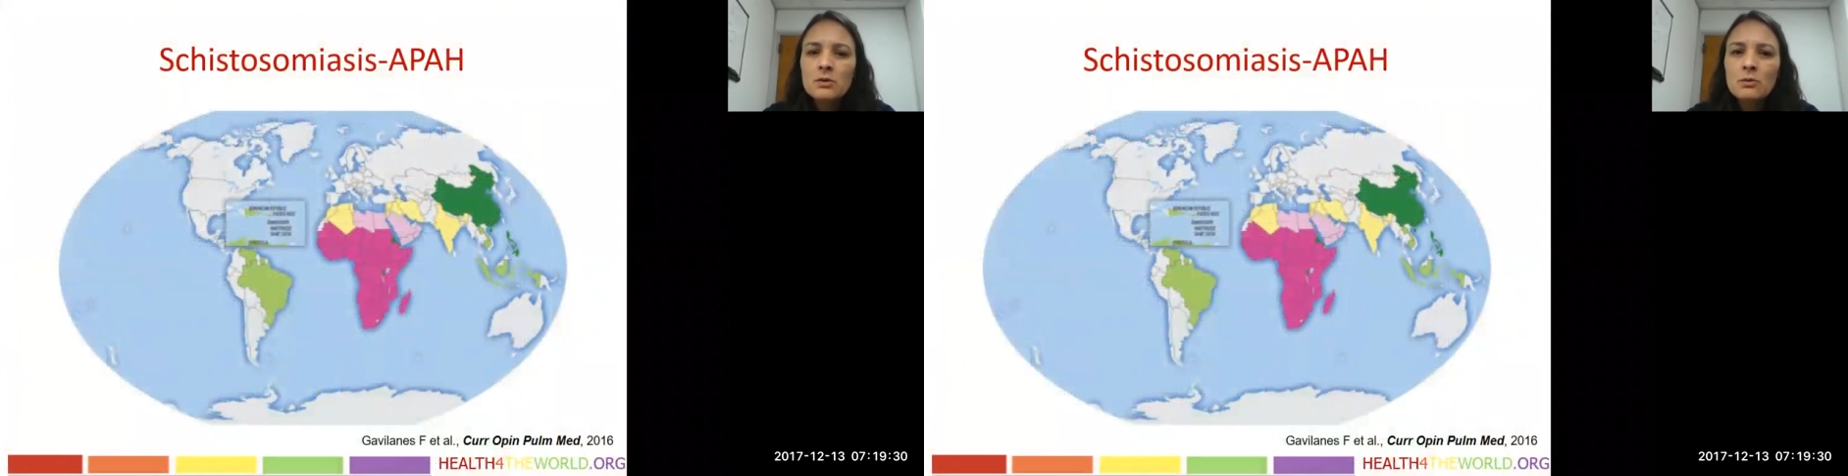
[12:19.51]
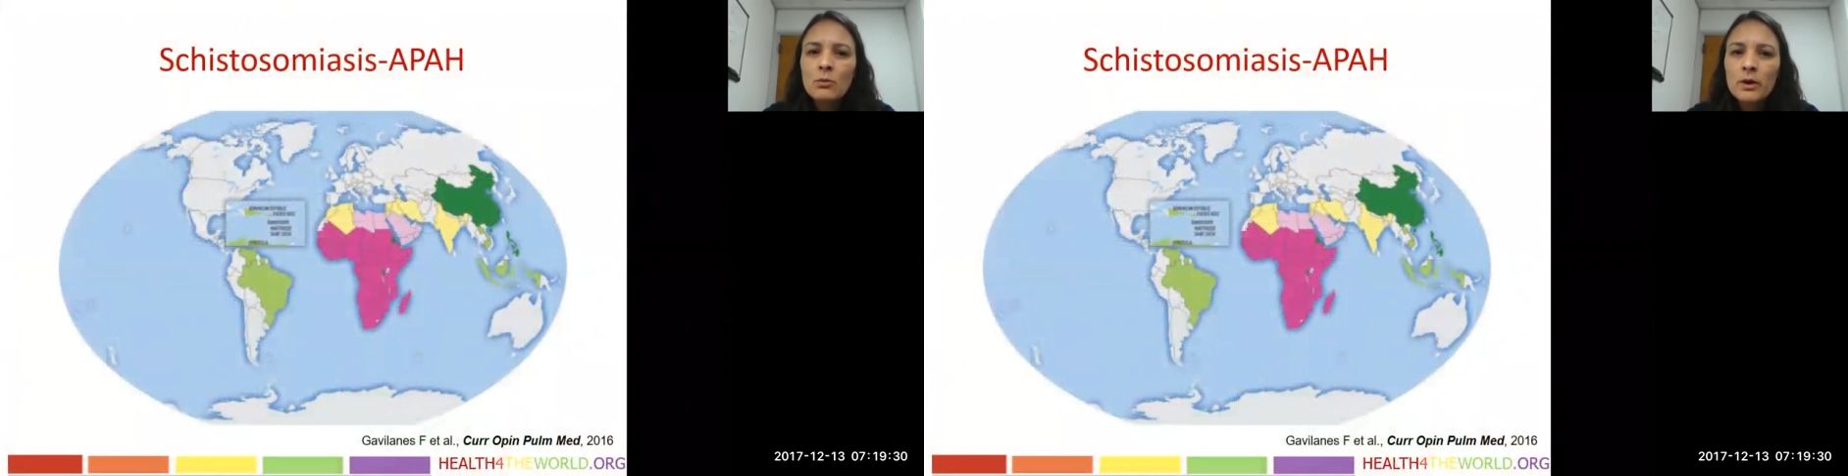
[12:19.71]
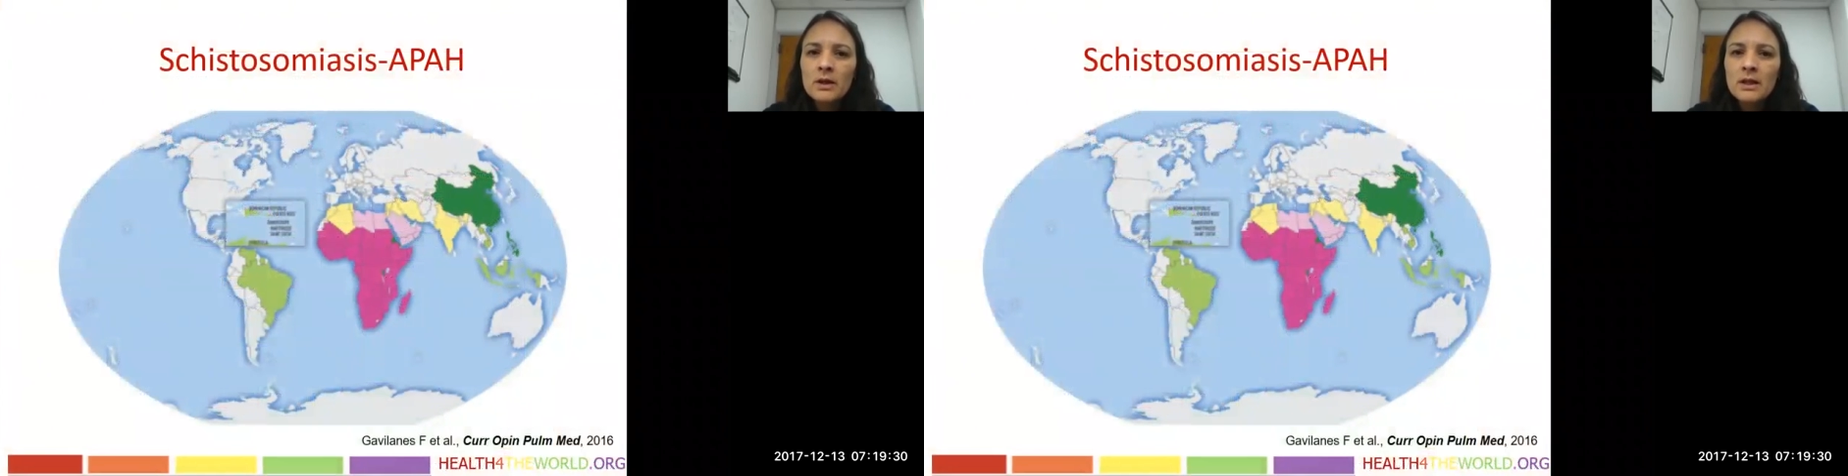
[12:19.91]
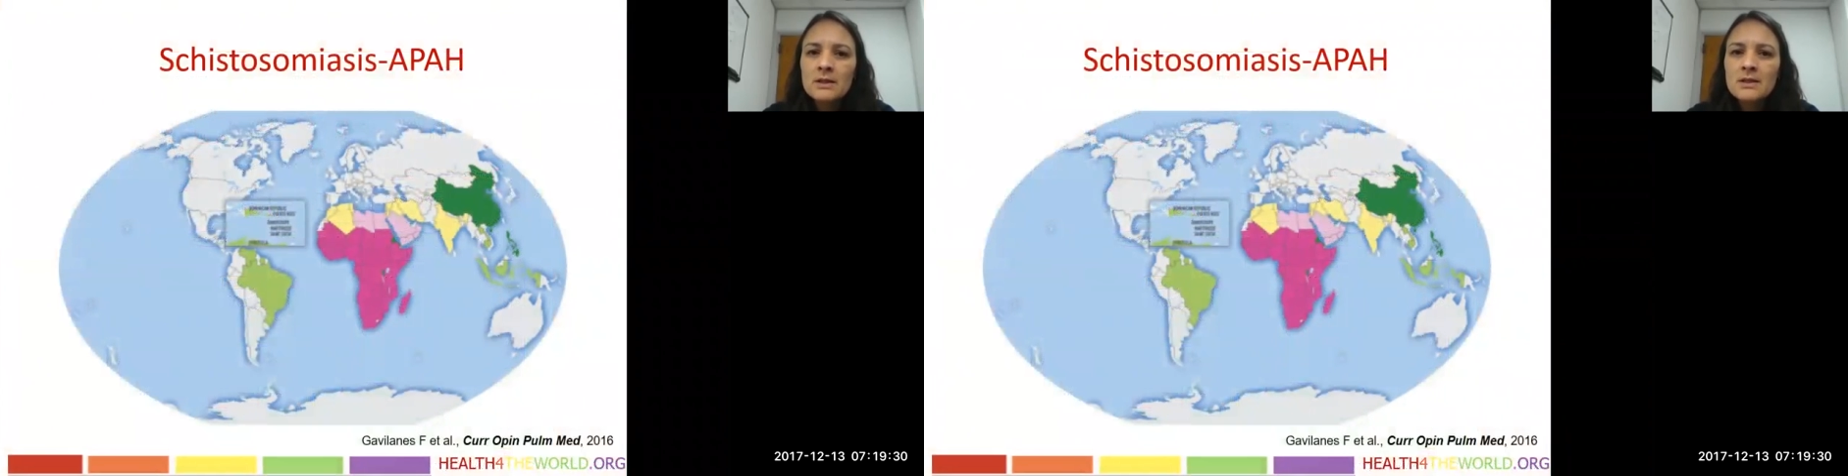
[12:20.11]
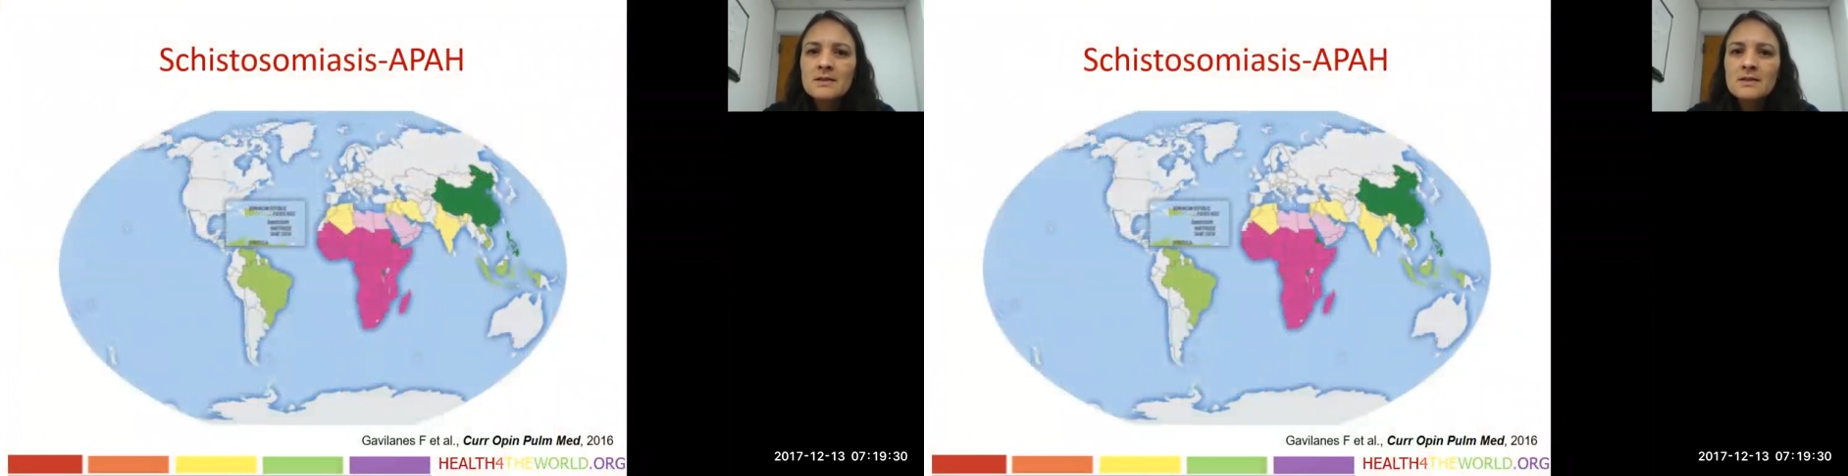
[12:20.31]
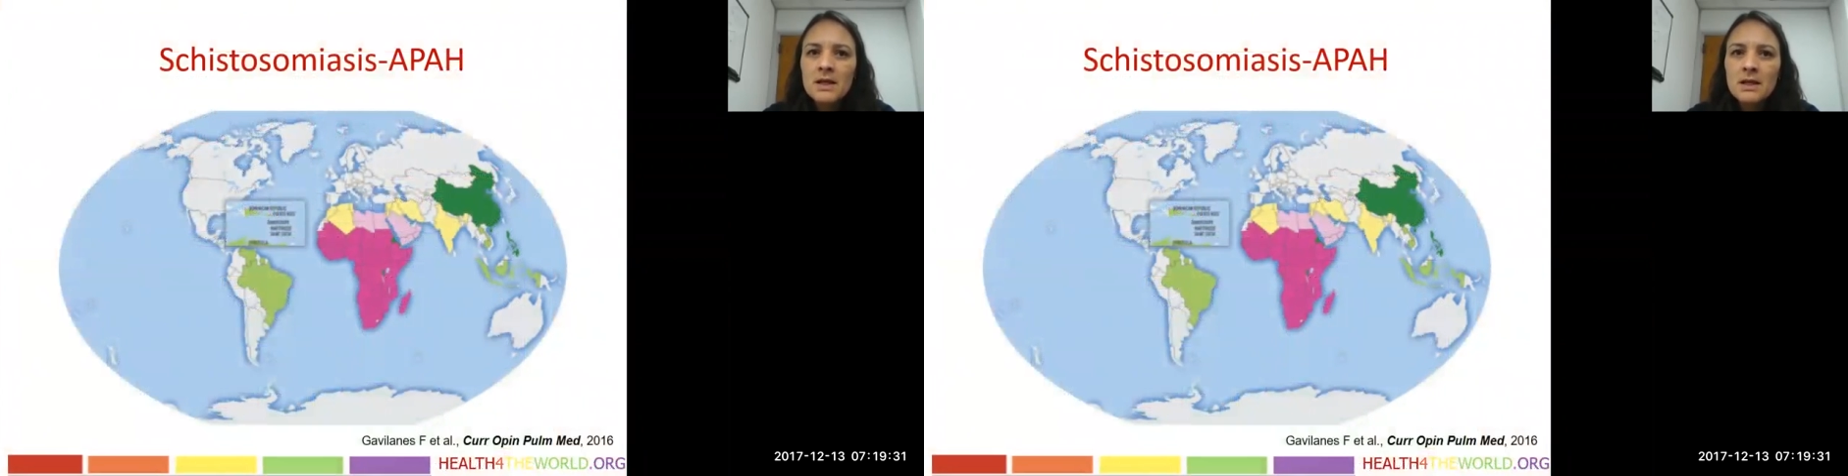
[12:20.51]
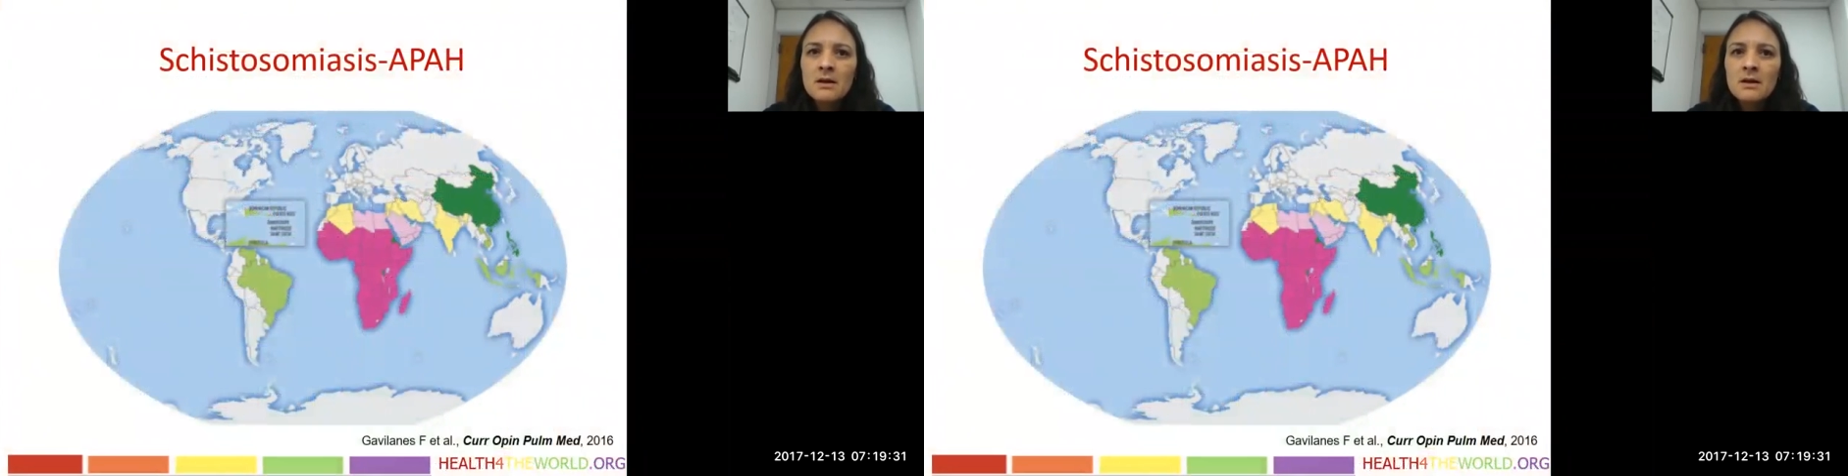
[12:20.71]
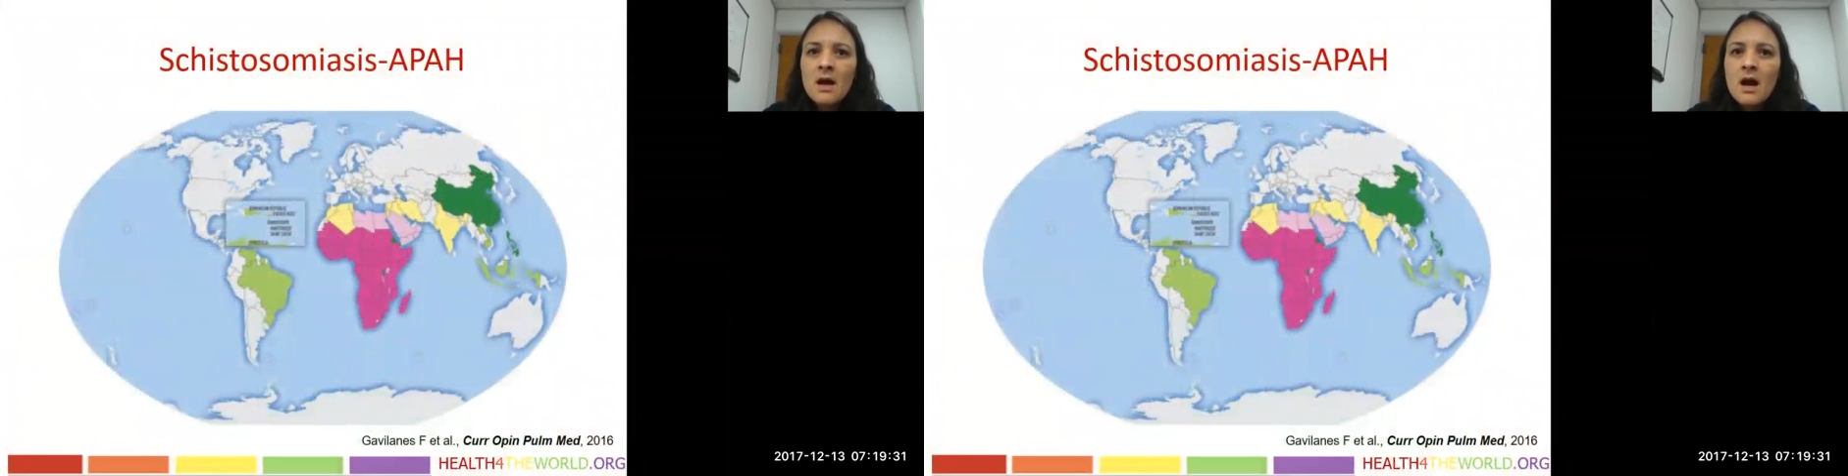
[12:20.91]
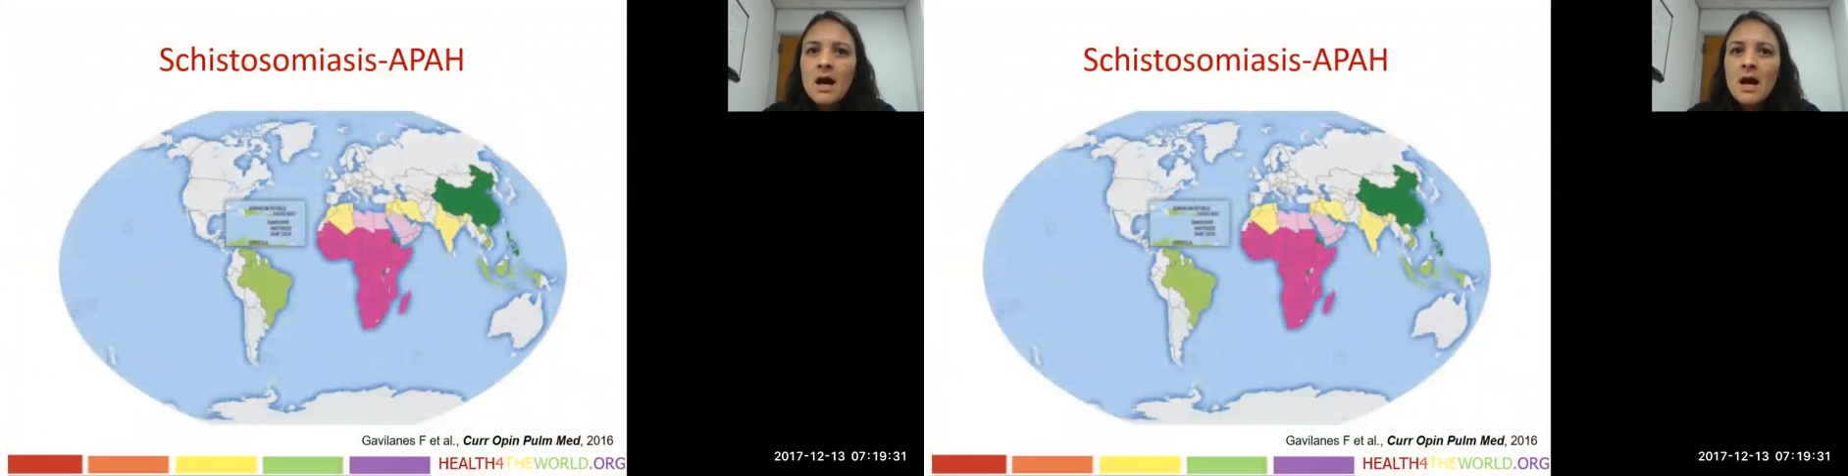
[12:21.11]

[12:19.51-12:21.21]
you more than it does me,